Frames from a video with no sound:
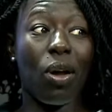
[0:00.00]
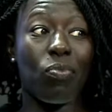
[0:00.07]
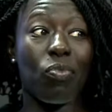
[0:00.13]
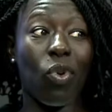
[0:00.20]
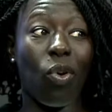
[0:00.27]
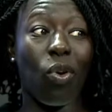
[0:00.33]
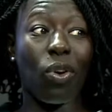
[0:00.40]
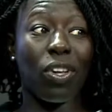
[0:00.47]

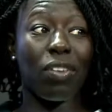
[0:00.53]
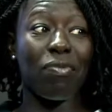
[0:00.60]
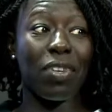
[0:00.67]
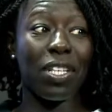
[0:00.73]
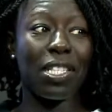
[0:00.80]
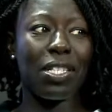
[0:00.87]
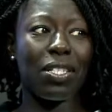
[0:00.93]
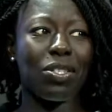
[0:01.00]
I'm not
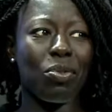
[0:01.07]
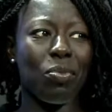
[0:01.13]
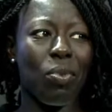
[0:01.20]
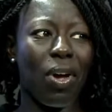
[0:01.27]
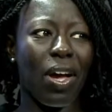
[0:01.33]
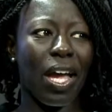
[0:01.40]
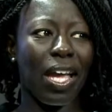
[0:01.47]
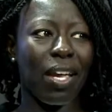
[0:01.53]
convinced as to
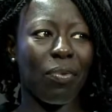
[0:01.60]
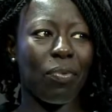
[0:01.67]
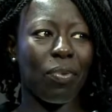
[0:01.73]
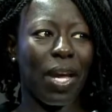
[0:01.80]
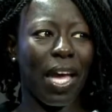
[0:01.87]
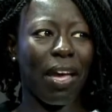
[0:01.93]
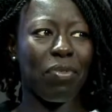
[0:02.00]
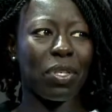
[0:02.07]
why
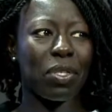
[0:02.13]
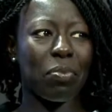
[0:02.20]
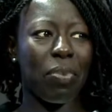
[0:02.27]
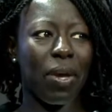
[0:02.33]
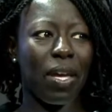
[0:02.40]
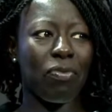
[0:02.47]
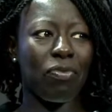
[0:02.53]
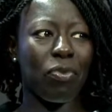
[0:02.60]
we're having to
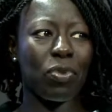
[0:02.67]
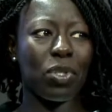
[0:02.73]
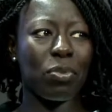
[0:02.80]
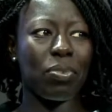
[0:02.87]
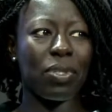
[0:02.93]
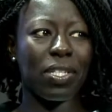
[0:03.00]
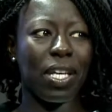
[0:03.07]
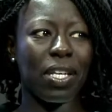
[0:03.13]
pay
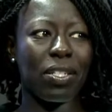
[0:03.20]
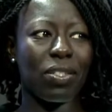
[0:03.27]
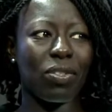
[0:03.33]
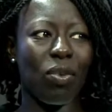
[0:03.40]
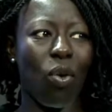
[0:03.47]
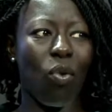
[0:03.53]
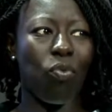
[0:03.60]
40%